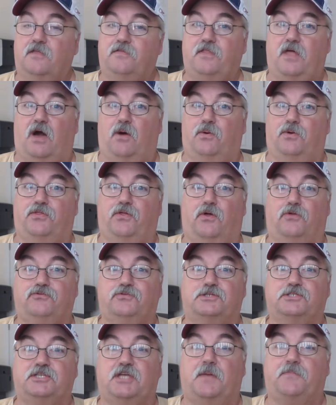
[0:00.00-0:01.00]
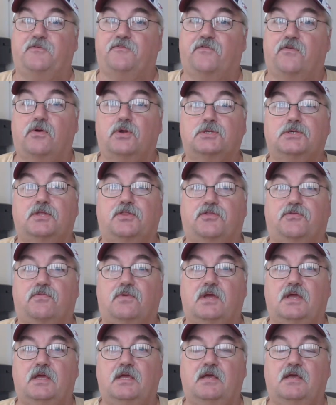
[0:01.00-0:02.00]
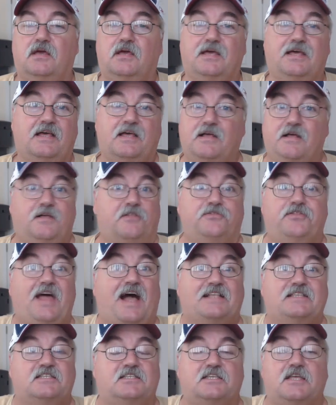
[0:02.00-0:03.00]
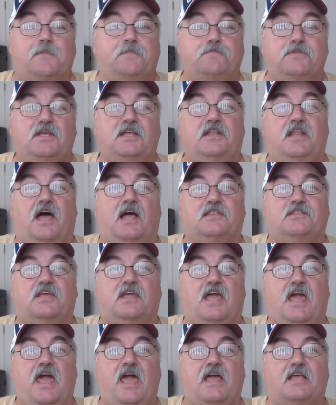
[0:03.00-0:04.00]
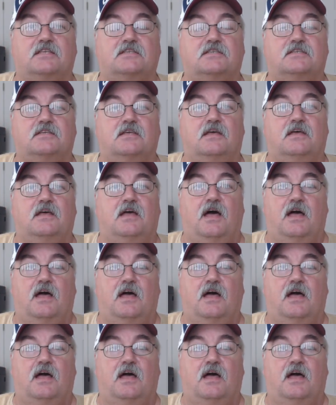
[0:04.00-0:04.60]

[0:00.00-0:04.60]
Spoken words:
Now with UltraSeps version 3, that's simply not the case.